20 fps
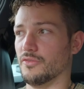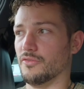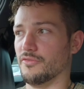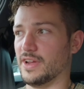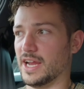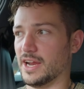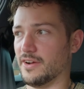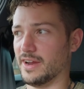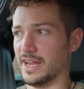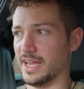
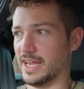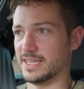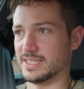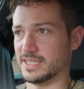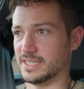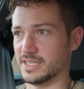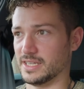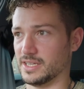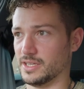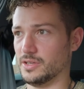very
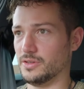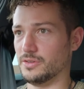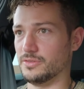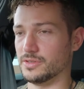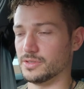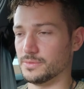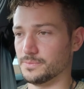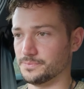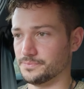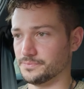easy to
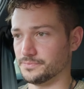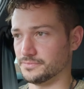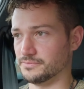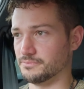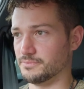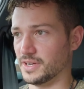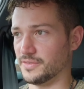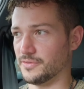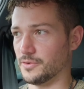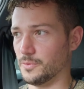use,
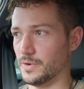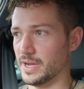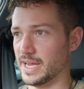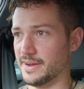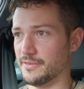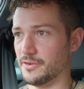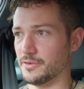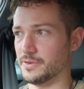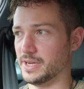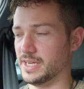but for
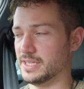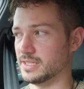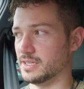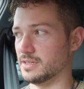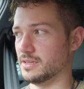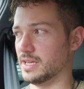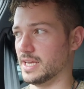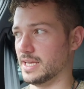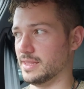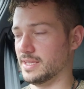whatever
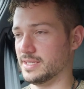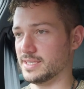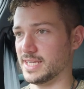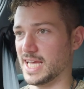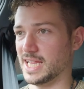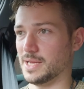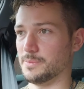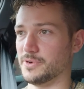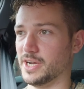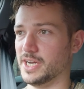reason in this
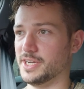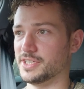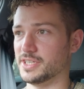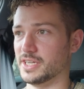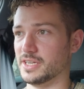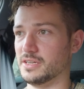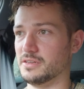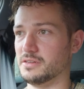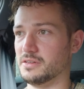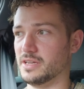
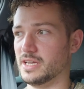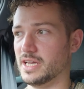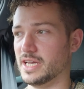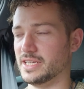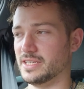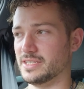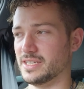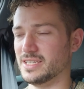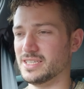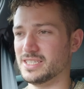calibration it
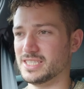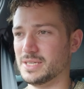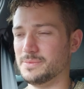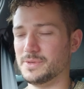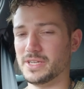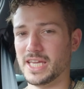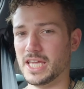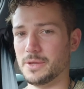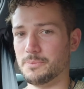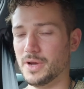just doesn't seem
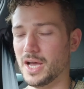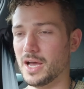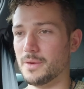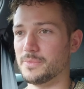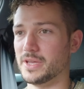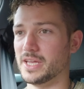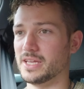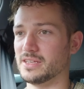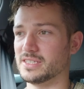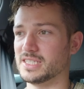to keep
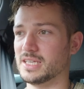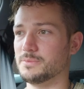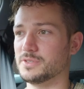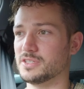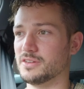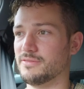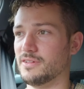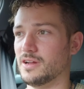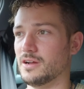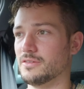up. It seems
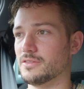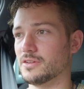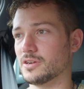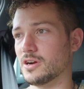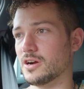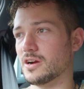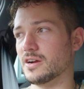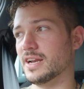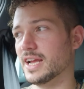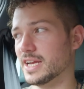to follow the
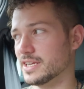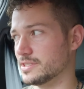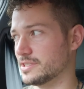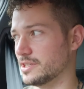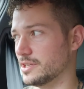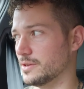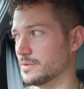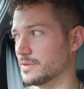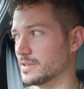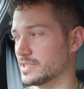car next
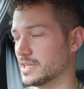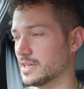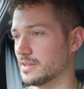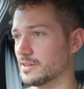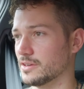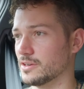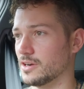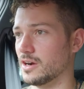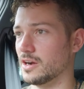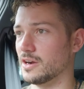to you instead of
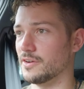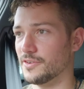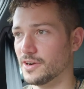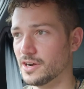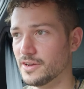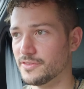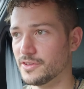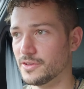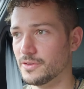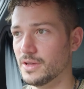the car in
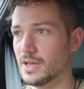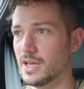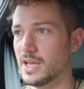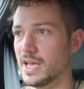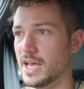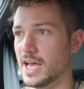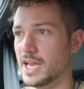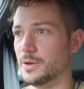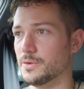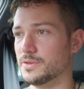front of you,
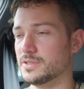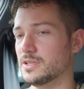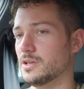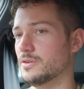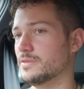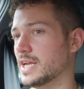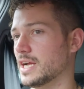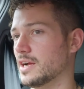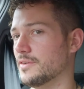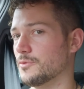and it will
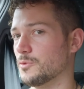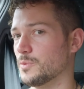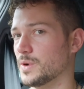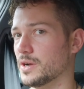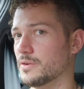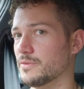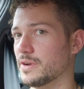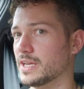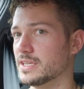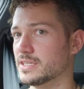slow down for
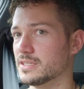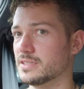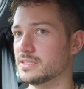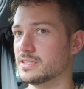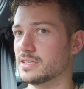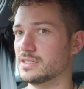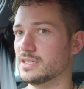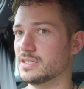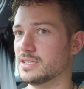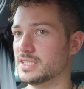weird
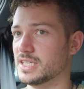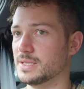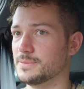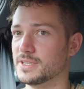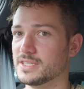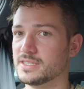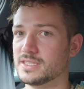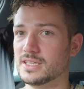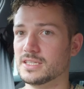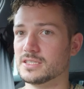reasons. It doesn't seem
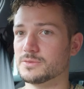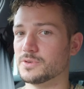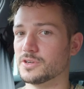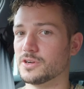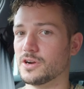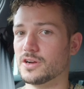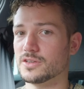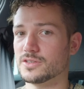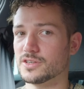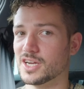to sense when
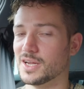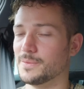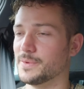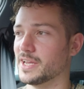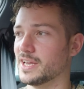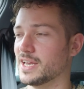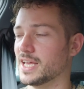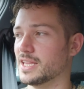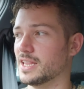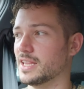cars are
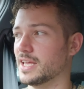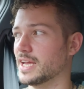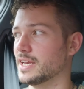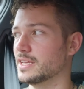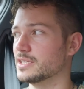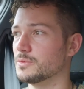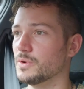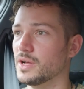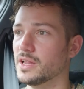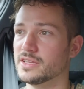coming in out of the lane
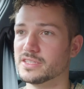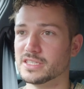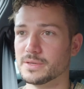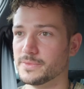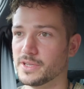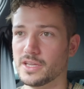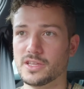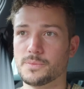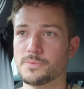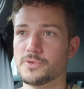as well as some
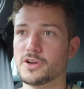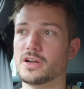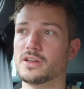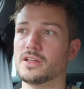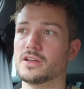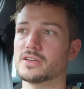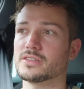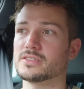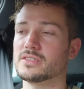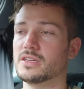of the other
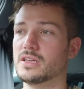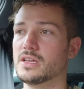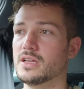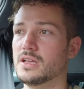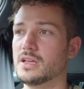products.